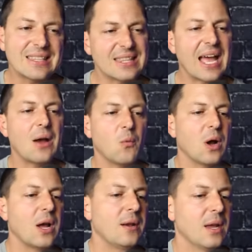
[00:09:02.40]
that
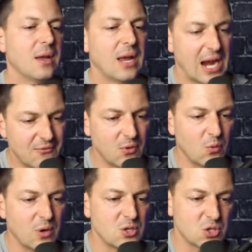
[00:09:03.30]
what
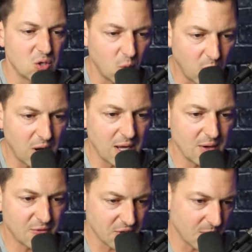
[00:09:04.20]
everyone should want
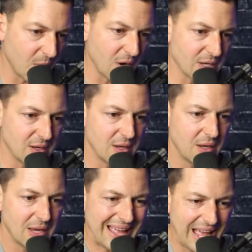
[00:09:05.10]
for the market?
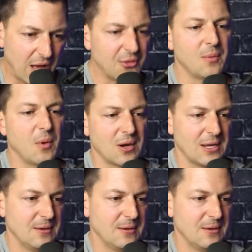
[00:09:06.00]
A healthy market.